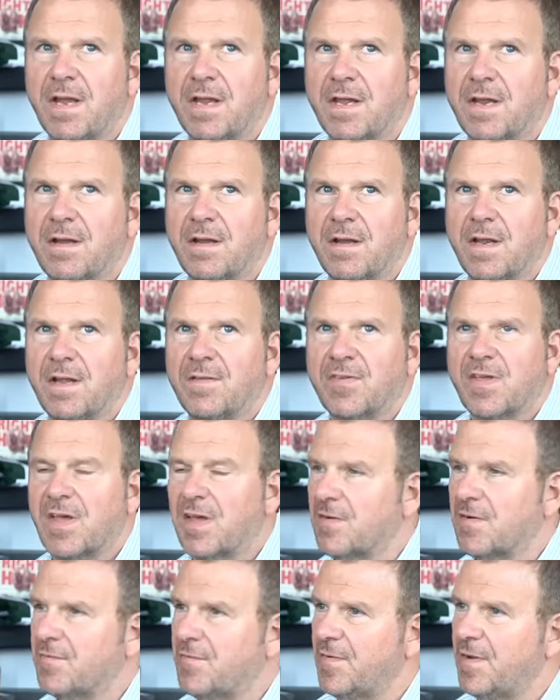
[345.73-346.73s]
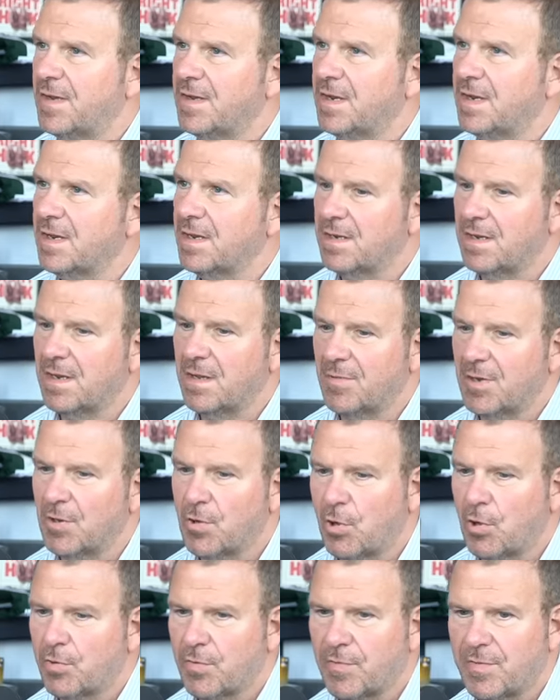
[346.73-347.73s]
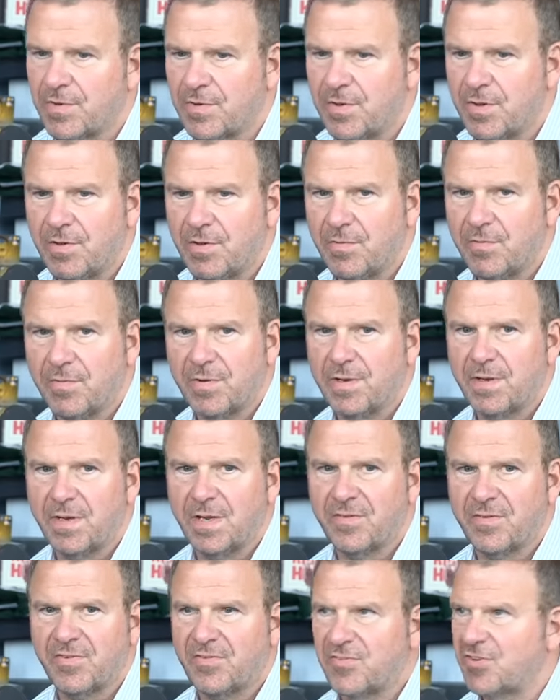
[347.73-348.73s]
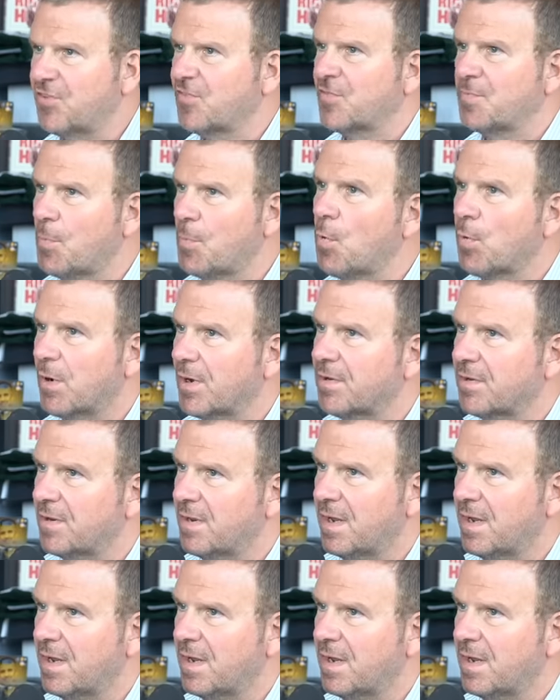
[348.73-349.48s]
and it's kind of funny. And I'm a little older than you, and it's just sport.